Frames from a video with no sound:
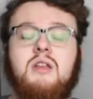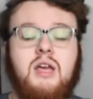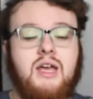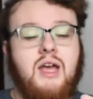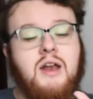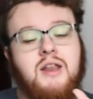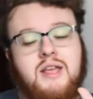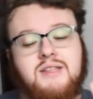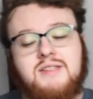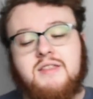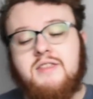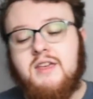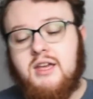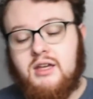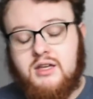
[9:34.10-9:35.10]
And here's the
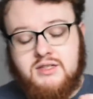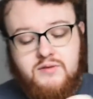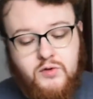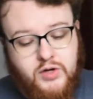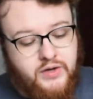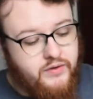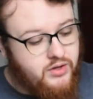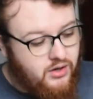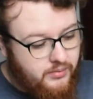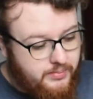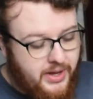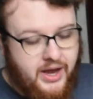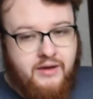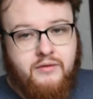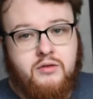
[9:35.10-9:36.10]
thing, because if you're giving
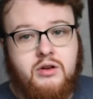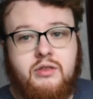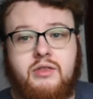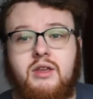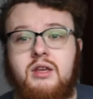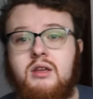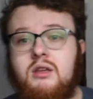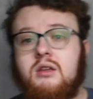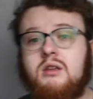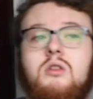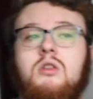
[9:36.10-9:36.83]
up everything,